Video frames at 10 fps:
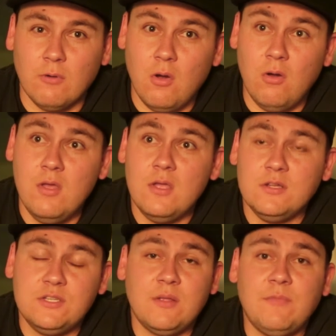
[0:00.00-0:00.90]
roll,
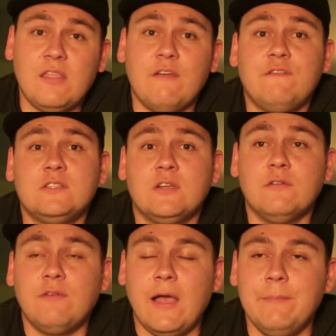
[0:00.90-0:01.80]
just something that fits
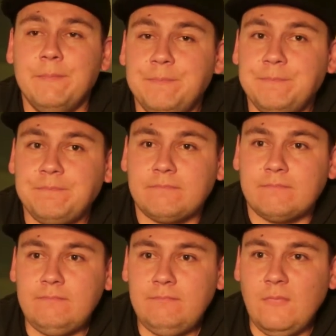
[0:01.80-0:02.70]
her vibe.
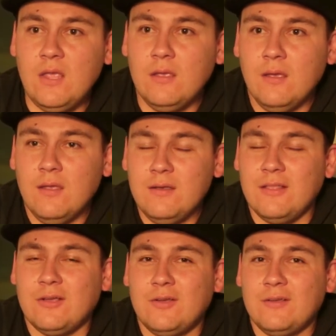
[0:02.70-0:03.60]

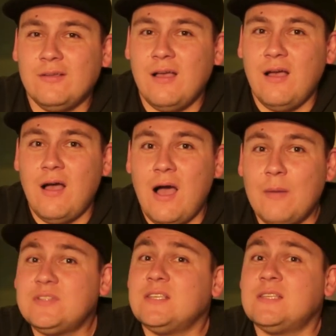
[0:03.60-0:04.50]
Now, the
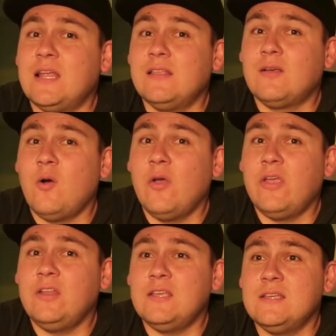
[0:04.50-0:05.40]
opposite side of the
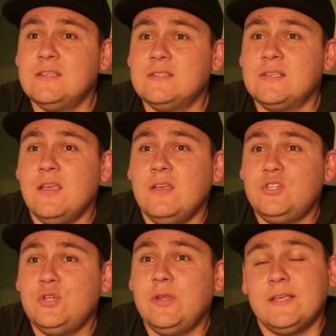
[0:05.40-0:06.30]
coin is
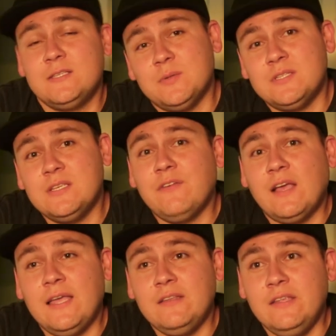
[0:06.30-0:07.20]
shooting a
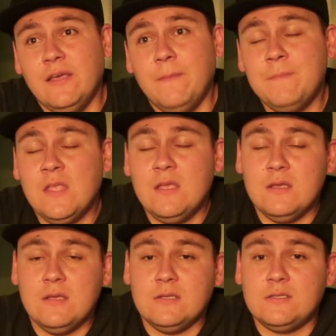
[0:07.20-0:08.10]
specific idea.
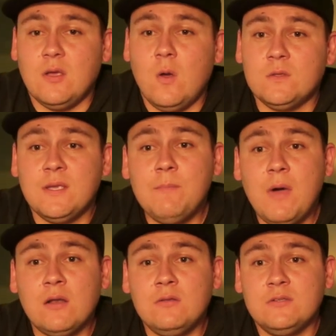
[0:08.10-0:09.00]
So some
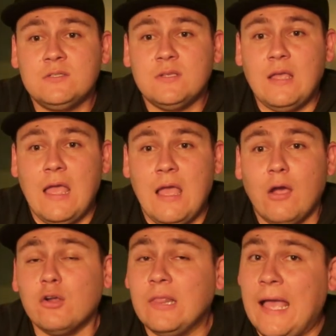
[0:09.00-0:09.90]
models
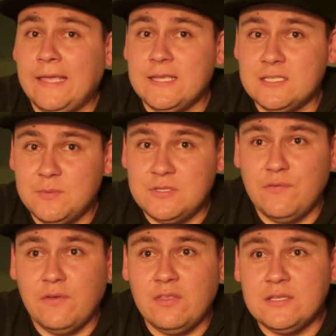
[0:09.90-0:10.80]
are lacking
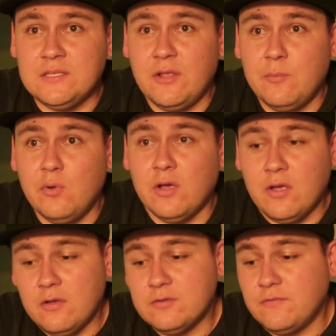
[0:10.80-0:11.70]
specific things in their book.
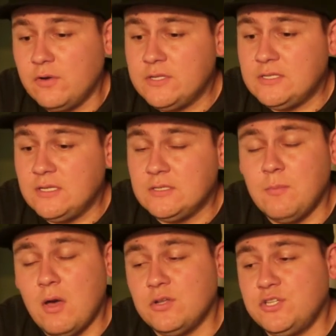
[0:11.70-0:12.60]
For instance,
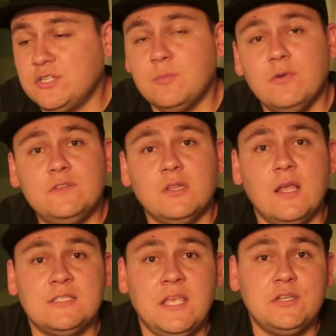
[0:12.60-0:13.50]
model just moved to
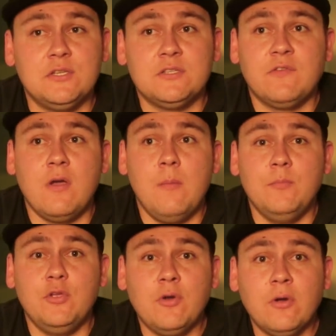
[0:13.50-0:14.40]
Los Angeles
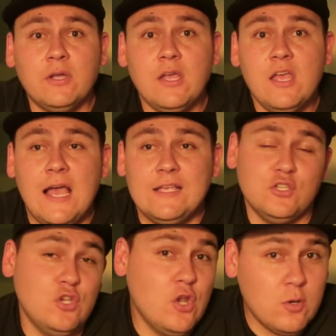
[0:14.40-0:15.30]
from New York,
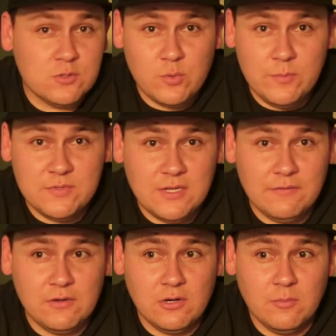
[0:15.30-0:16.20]
has no swim
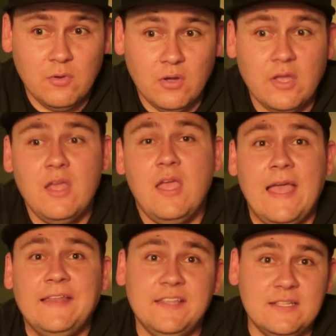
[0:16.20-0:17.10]
stuff in her book,
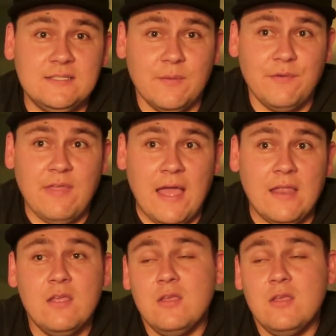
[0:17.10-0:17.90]
and needs some of that.